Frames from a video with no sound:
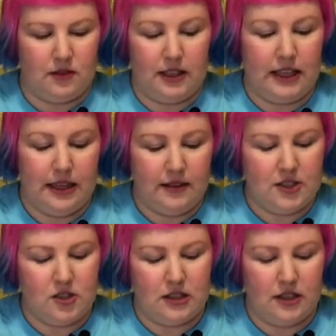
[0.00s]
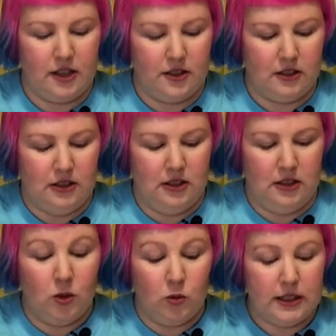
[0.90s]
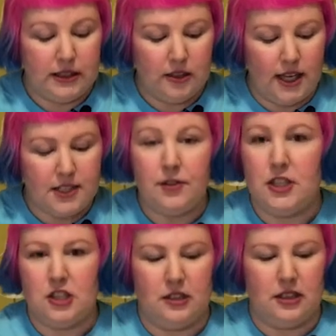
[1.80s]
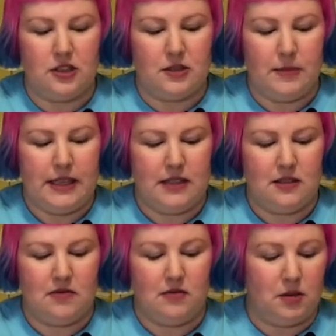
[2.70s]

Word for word: again, that's just another really nice feature that just makes